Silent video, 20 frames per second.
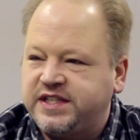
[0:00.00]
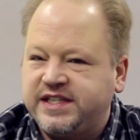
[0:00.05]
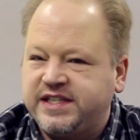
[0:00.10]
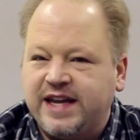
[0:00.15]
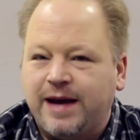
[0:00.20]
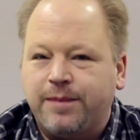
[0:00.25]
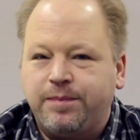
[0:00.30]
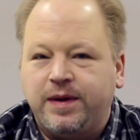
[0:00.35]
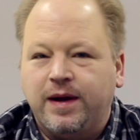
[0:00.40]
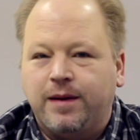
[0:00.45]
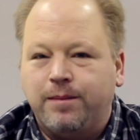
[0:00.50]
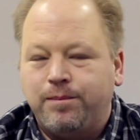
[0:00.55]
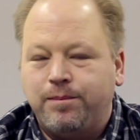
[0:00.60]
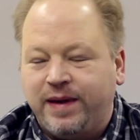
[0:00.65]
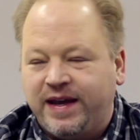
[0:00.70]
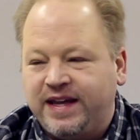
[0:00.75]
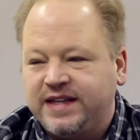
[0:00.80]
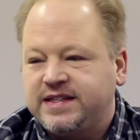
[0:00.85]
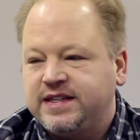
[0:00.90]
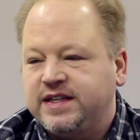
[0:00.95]
the stepped up
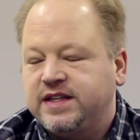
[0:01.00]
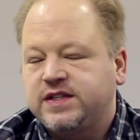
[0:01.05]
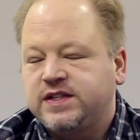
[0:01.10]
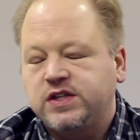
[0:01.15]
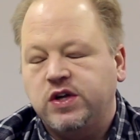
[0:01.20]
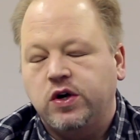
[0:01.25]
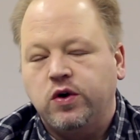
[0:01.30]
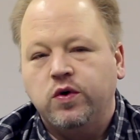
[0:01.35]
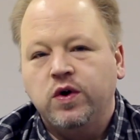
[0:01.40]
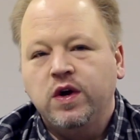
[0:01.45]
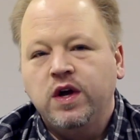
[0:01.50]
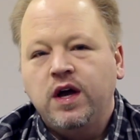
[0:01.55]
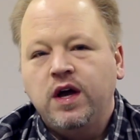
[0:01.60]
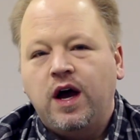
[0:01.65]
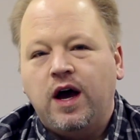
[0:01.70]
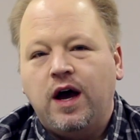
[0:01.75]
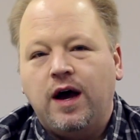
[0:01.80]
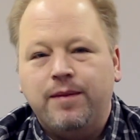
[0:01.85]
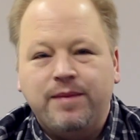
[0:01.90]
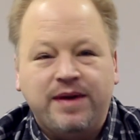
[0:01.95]
basis. So
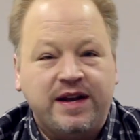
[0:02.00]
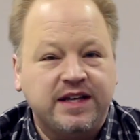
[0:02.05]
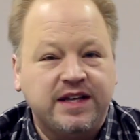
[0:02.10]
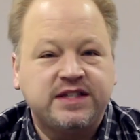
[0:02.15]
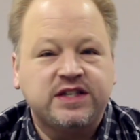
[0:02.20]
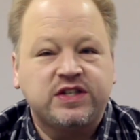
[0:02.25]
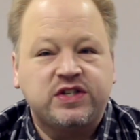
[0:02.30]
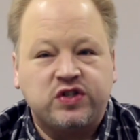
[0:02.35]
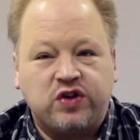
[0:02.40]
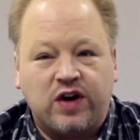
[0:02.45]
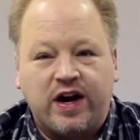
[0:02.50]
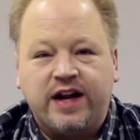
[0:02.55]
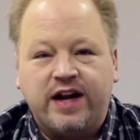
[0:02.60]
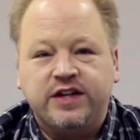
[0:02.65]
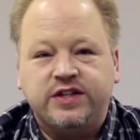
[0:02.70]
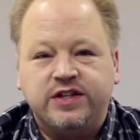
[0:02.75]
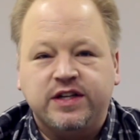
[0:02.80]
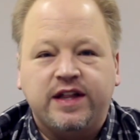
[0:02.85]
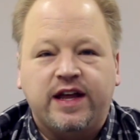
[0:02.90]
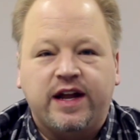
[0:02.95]
it is a
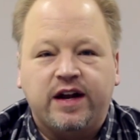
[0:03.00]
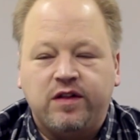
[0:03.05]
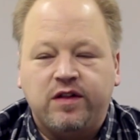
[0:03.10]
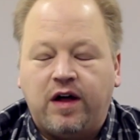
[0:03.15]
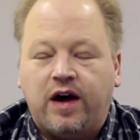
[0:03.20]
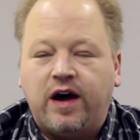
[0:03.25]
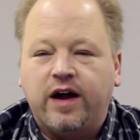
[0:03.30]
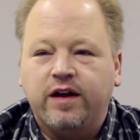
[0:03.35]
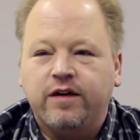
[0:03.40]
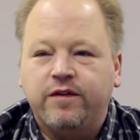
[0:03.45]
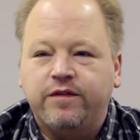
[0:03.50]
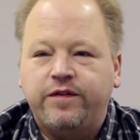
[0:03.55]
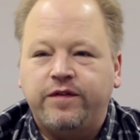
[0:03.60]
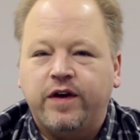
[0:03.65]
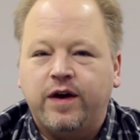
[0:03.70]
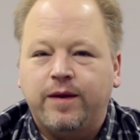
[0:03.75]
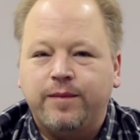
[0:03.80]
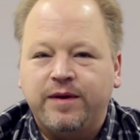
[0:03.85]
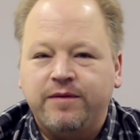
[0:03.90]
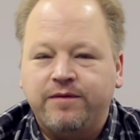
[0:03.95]
strategy that a lot of
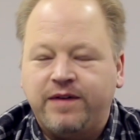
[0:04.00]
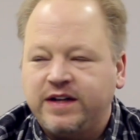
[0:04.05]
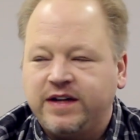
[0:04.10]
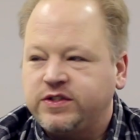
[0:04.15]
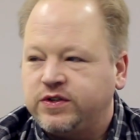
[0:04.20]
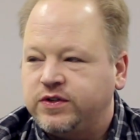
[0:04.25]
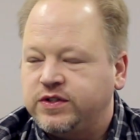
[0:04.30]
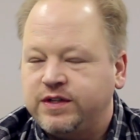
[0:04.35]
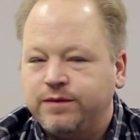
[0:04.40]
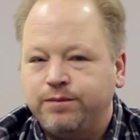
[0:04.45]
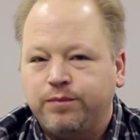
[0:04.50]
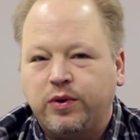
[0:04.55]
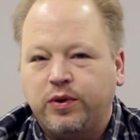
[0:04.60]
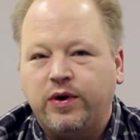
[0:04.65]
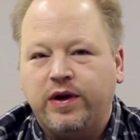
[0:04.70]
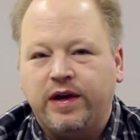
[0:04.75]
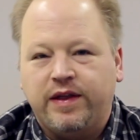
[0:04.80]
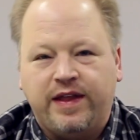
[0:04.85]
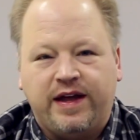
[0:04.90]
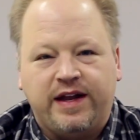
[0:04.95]
investors
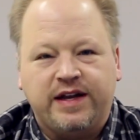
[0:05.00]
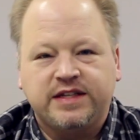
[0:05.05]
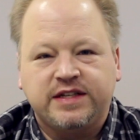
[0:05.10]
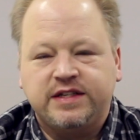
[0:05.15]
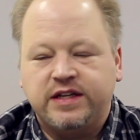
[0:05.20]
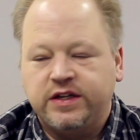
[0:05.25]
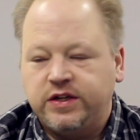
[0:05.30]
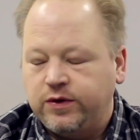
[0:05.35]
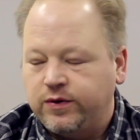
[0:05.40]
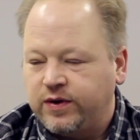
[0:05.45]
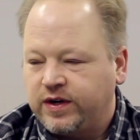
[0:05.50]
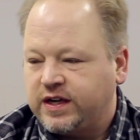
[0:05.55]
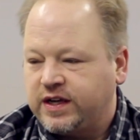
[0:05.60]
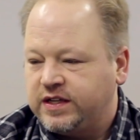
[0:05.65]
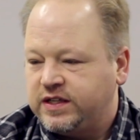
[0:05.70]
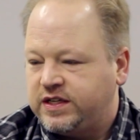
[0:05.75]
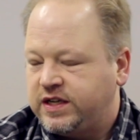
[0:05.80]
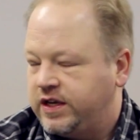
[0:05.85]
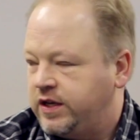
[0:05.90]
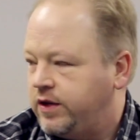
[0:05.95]
employ, and that is to do a
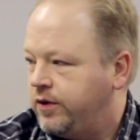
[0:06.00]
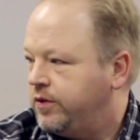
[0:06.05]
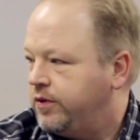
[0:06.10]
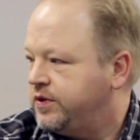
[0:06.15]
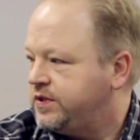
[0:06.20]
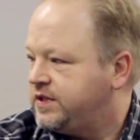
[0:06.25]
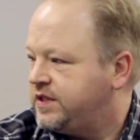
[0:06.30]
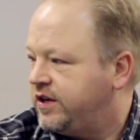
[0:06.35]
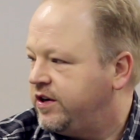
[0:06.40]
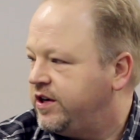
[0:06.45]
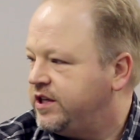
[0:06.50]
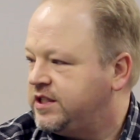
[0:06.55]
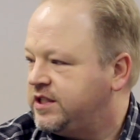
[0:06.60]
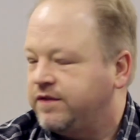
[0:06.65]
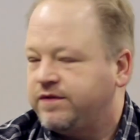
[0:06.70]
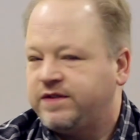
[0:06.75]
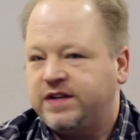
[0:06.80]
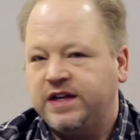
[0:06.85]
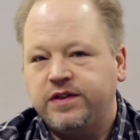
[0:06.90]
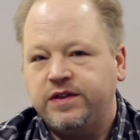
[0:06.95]
continual series
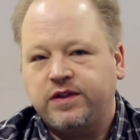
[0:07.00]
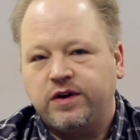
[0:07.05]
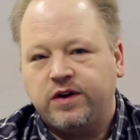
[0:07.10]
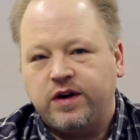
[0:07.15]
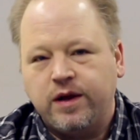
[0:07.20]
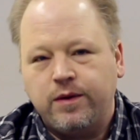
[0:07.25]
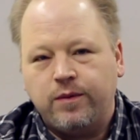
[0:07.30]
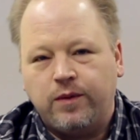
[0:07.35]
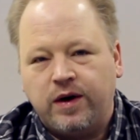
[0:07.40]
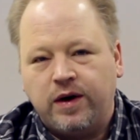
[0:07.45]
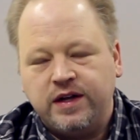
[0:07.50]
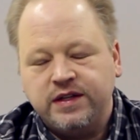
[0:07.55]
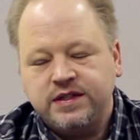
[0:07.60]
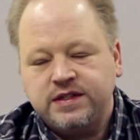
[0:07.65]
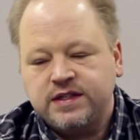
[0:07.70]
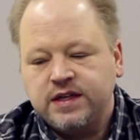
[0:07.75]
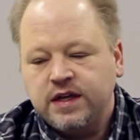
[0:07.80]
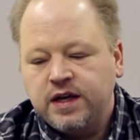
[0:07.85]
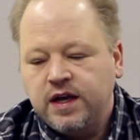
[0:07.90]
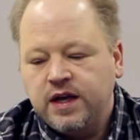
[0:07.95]
of
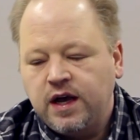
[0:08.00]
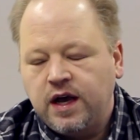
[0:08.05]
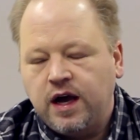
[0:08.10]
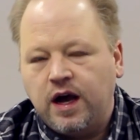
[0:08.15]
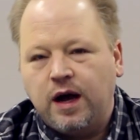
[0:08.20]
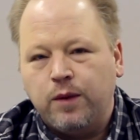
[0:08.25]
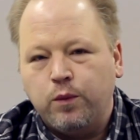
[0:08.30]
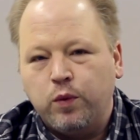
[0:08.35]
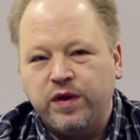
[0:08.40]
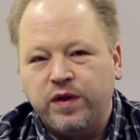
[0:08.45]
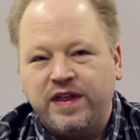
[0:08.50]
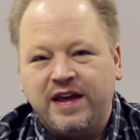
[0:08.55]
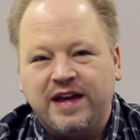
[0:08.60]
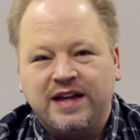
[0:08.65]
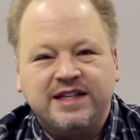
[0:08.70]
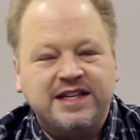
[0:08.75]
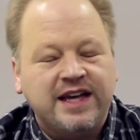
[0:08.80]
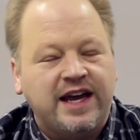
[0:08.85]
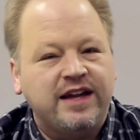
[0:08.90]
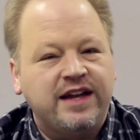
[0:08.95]
1031s with the
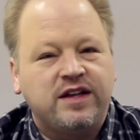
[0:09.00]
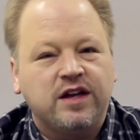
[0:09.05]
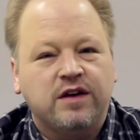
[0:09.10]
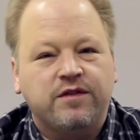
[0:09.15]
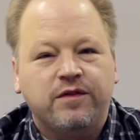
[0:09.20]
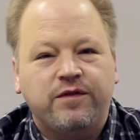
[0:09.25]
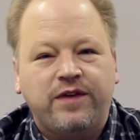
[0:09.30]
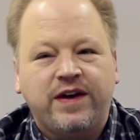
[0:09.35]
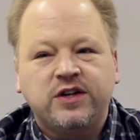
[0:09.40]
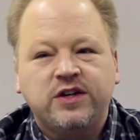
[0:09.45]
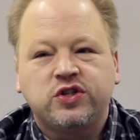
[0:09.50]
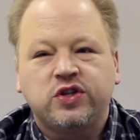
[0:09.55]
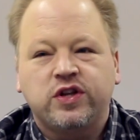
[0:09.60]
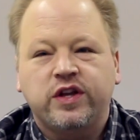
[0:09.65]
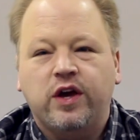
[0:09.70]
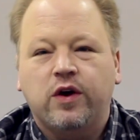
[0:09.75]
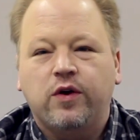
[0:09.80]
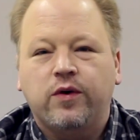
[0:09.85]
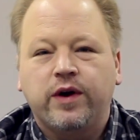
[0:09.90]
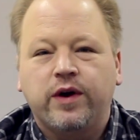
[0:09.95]
intent of
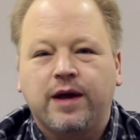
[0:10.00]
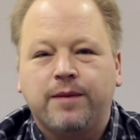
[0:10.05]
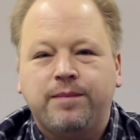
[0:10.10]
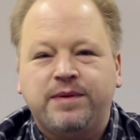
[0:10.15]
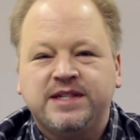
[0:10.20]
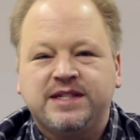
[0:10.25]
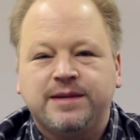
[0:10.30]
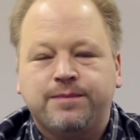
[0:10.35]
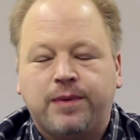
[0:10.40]
eventually owning a piece